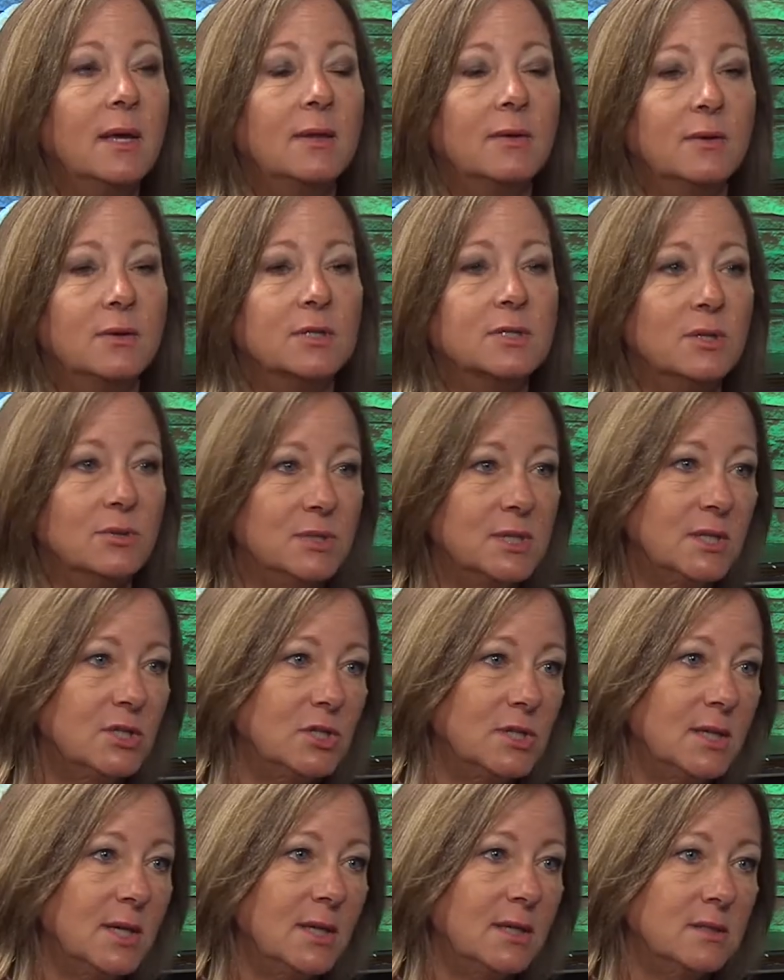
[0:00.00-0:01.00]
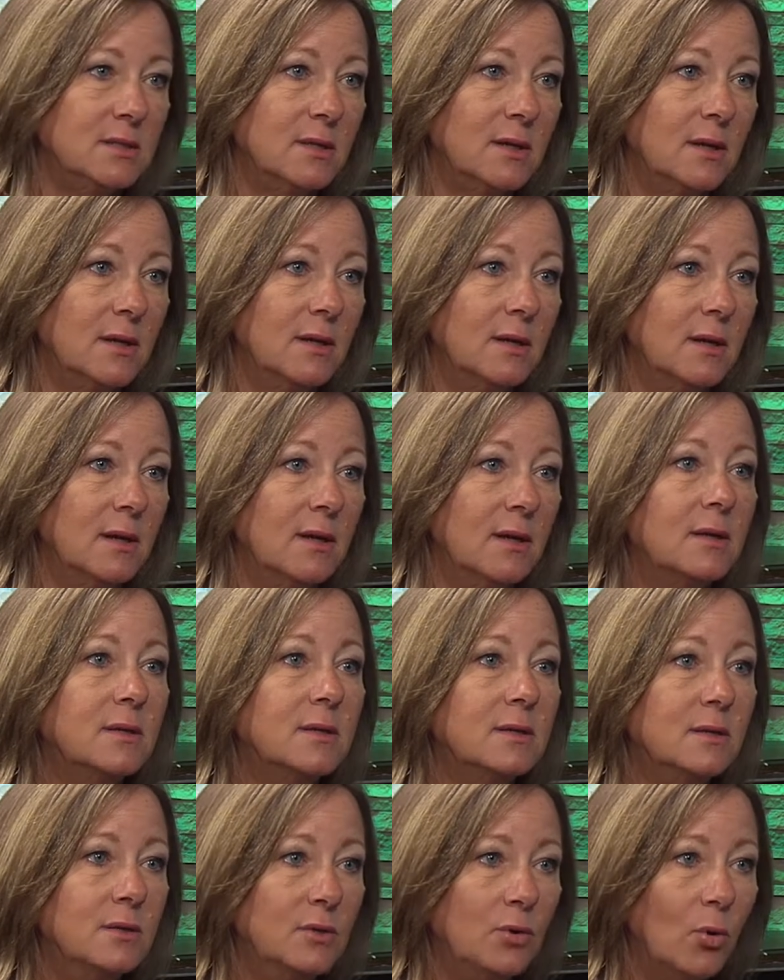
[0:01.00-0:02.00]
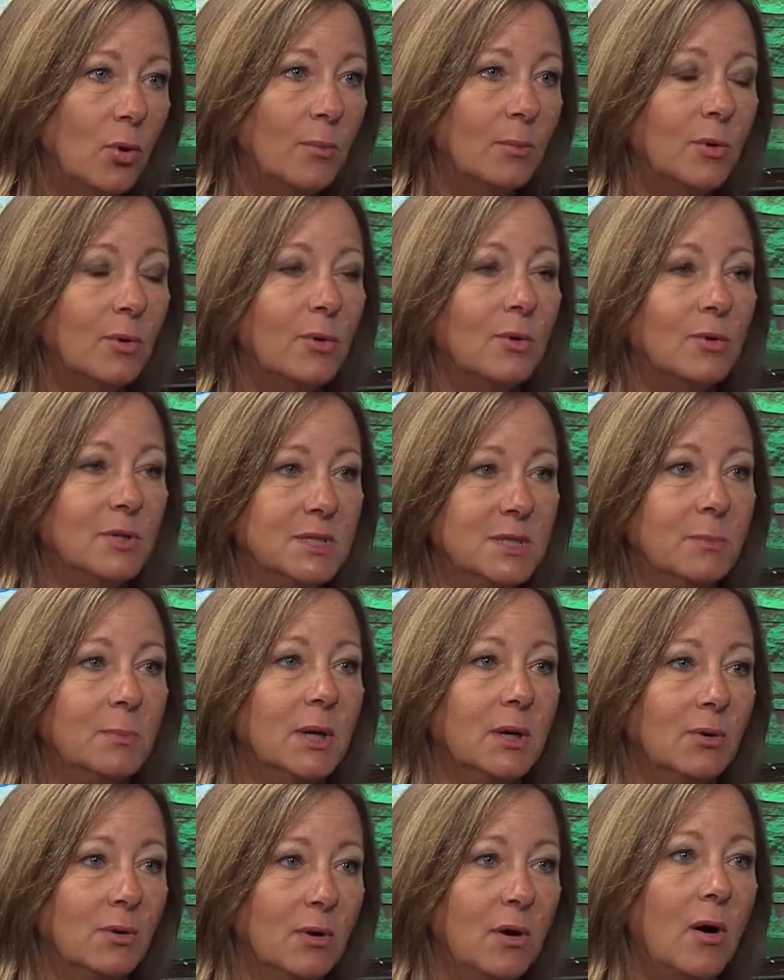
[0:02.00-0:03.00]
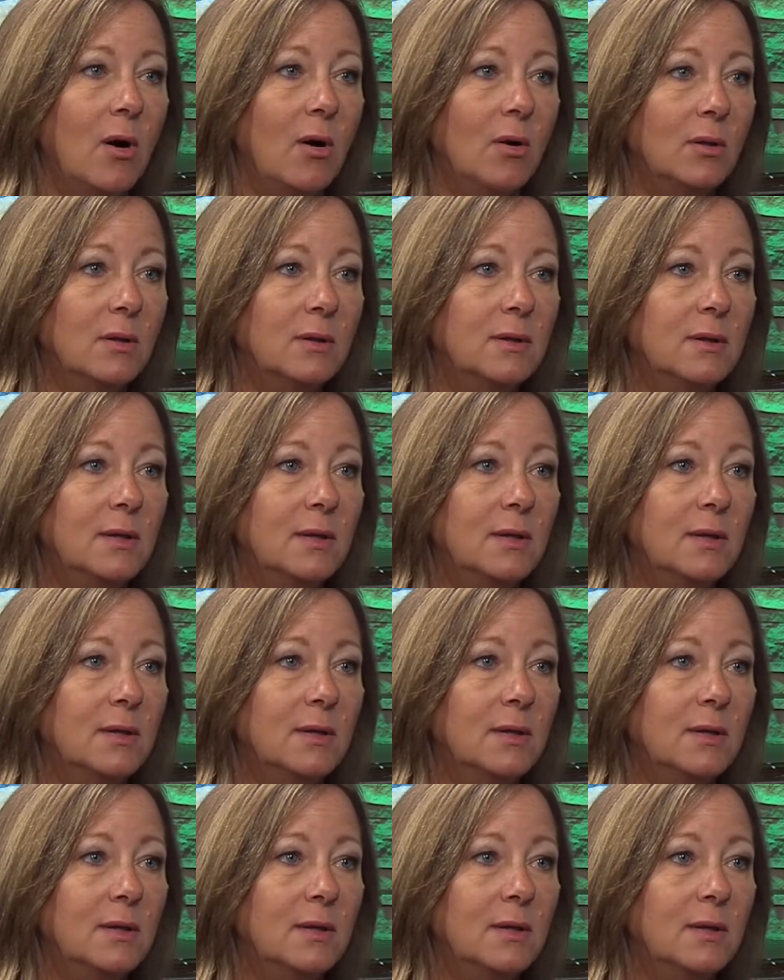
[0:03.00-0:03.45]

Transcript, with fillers: There is no such thing as a normal or typical call.